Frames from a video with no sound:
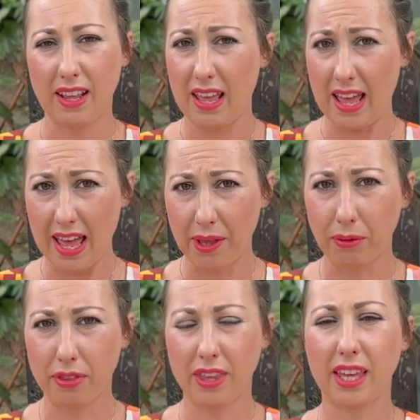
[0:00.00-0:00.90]
a
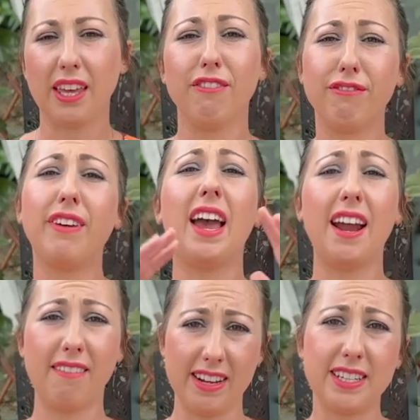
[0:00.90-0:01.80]
healthy,
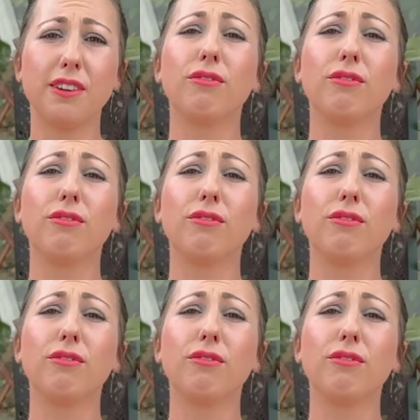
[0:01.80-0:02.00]
varied,